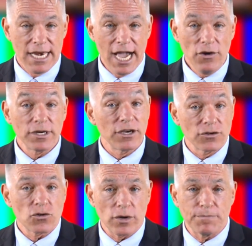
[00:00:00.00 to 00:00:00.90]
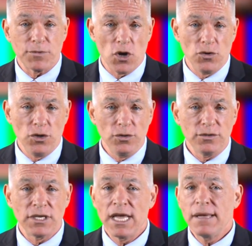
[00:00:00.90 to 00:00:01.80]
Now in other crypto
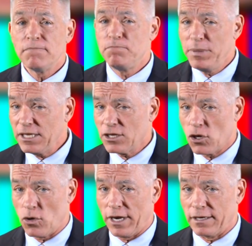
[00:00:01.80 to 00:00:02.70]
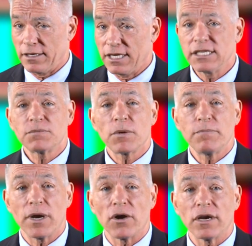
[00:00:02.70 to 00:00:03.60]
news, Bitcoin is
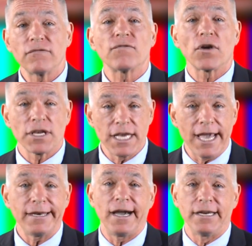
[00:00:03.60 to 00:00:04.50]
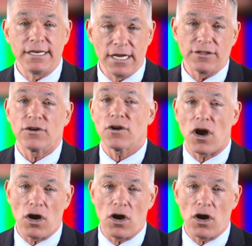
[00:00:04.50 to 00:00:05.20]
preparing for yet another